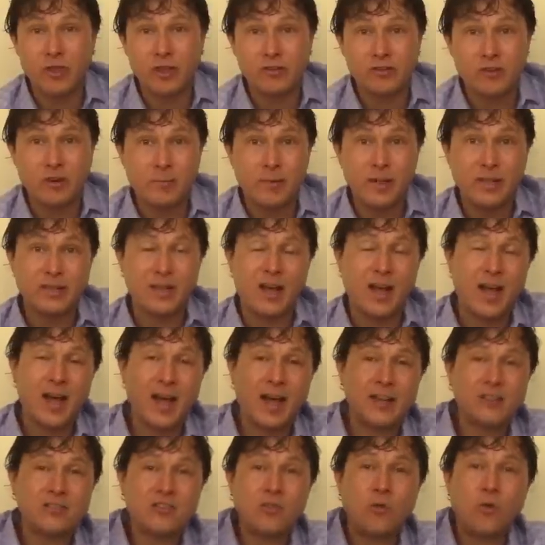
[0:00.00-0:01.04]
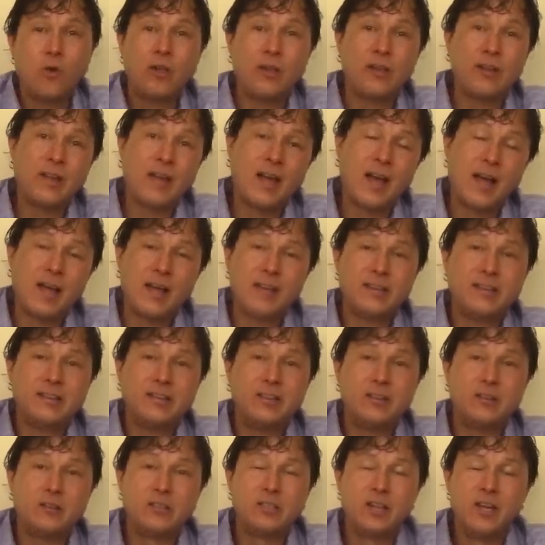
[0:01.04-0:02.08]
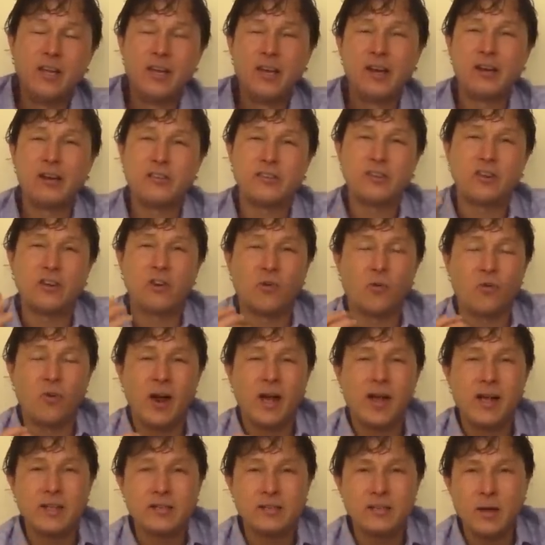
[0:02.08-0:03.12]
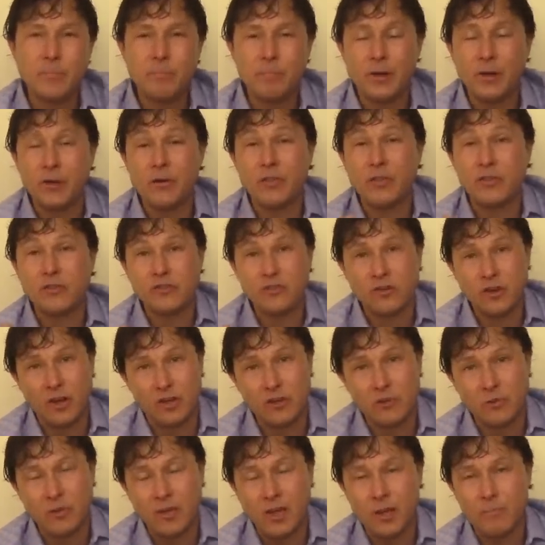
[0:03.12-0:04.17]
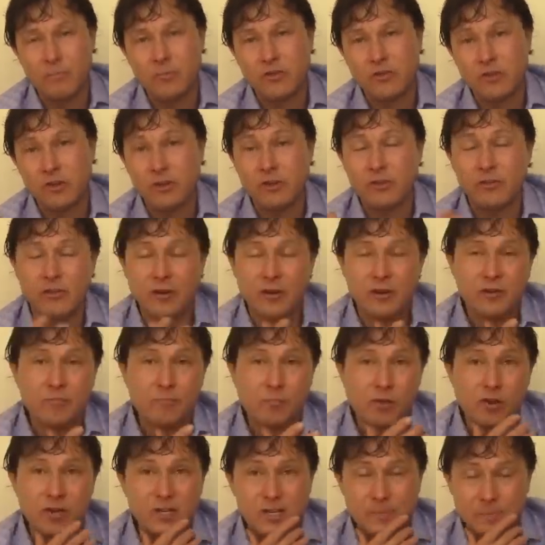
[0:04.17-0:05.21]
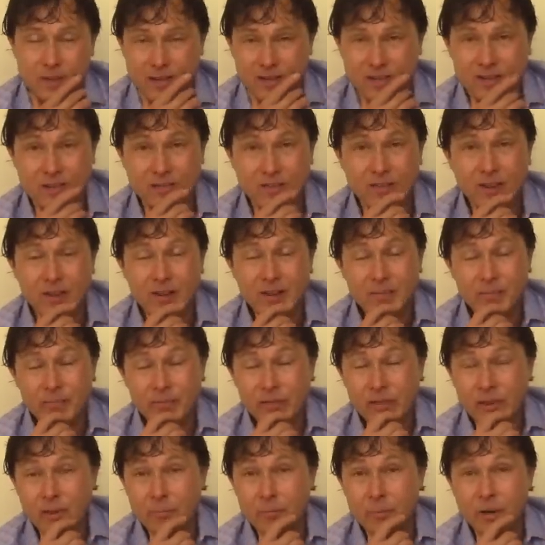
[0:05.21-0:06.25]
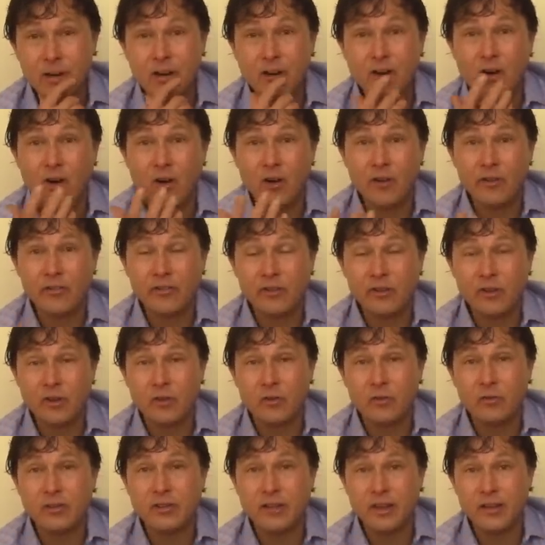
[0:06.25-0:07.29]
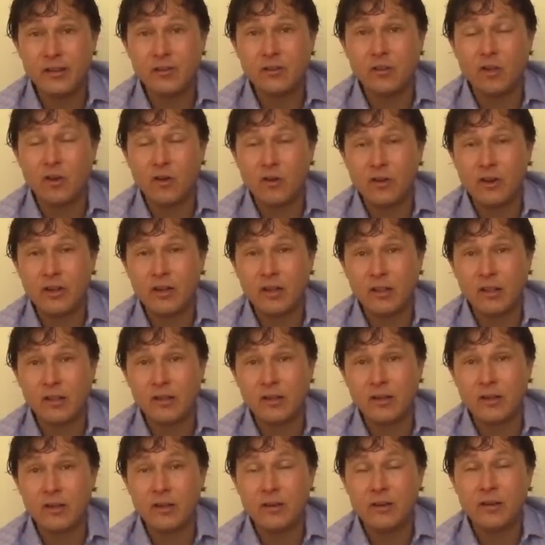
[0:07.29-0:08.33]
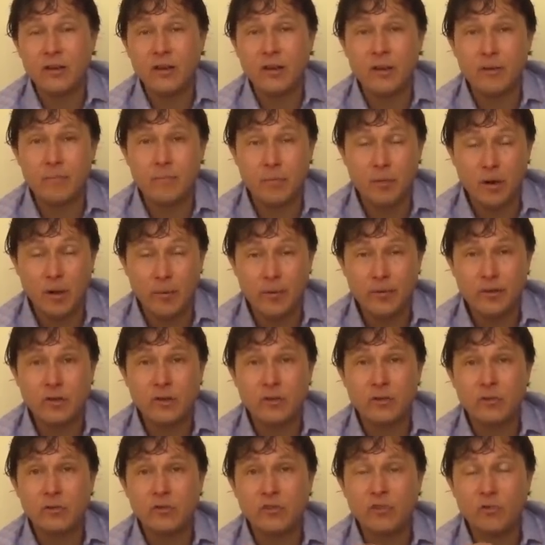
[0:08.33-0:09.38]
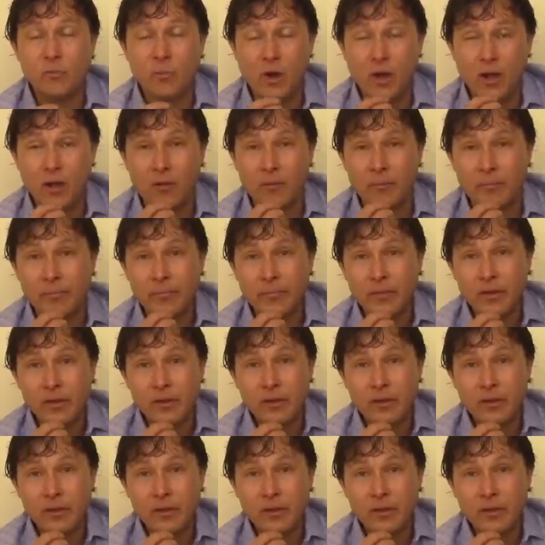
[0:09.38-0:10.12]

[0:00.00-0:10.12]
That's going to make the highest quality, highest yield, because it grinds up better. The challenge with that machine is it is more expensive, but it also takes longer to clean and probably to use as well.